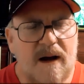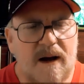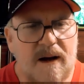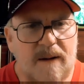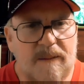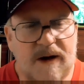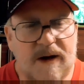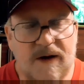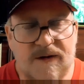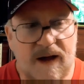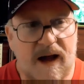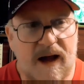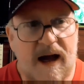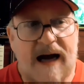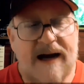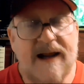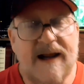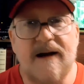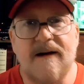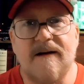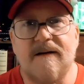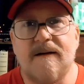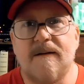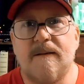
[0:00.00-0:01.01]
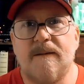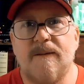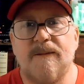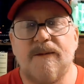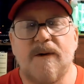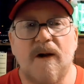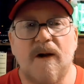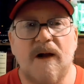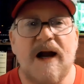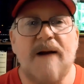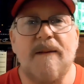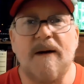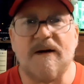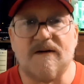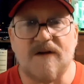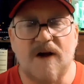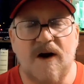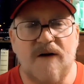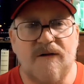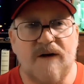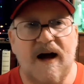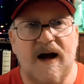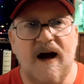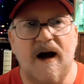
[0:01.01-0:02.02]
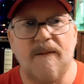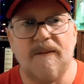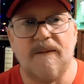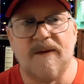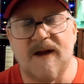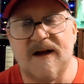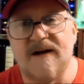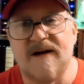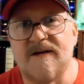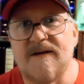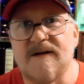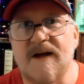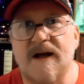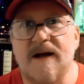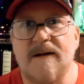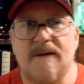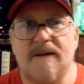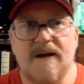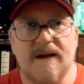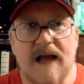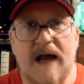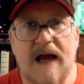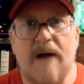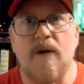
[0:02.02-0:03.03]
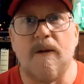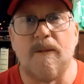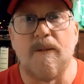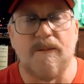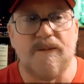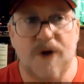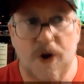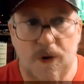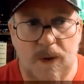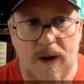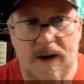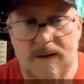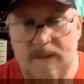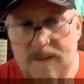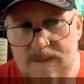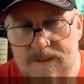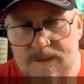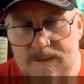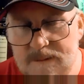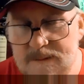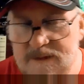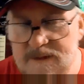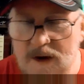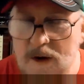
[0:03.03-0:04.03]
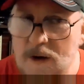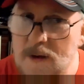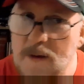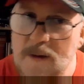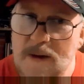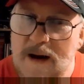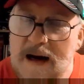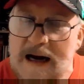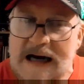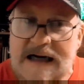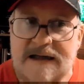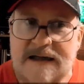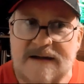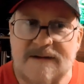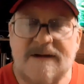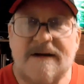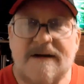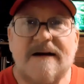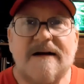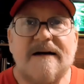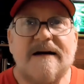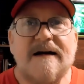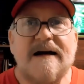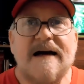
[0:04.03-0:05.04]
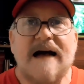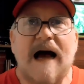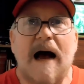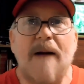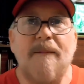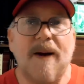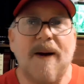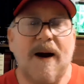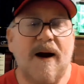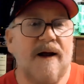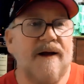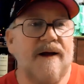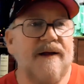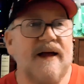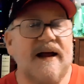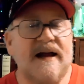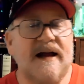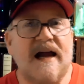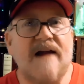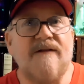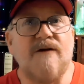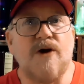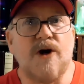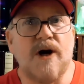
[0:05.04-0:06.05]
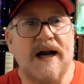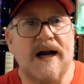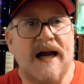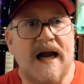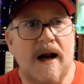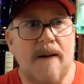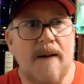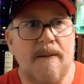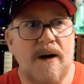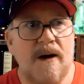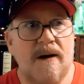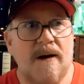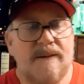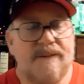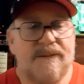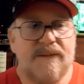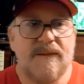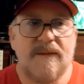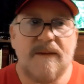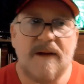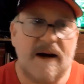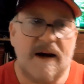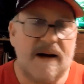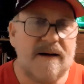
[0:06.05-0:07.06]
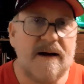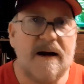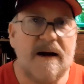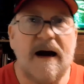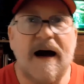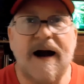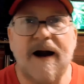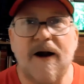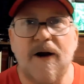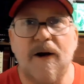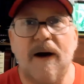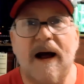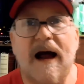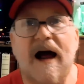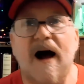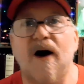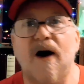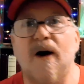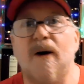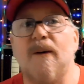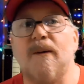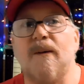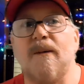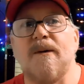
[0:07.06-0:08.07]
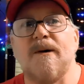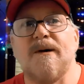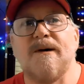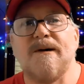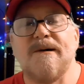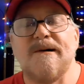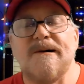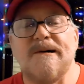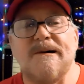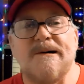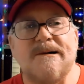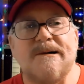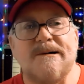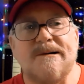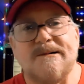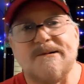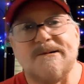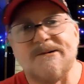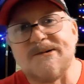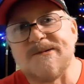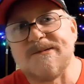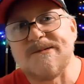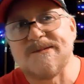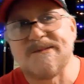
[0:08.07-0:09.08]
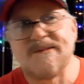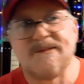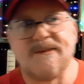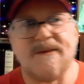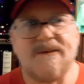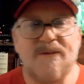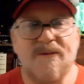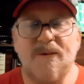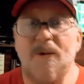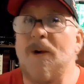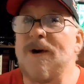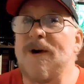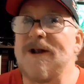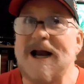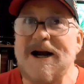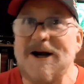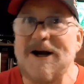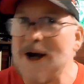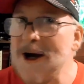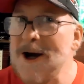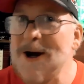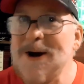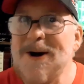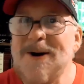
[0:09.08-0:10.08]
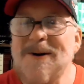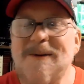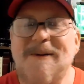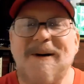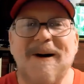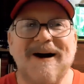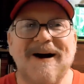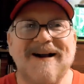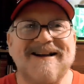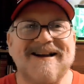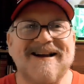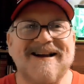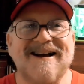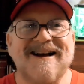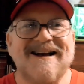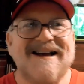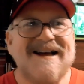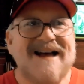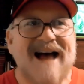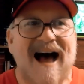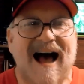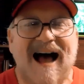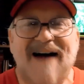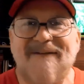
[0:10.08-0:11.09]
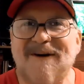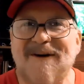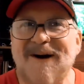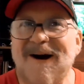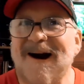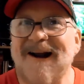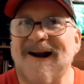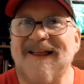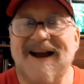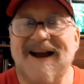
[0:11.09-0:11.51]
because I didn't clean myself out, but they said that they would do it. So apparently they gave you an enema. I don't know what they do, but apparently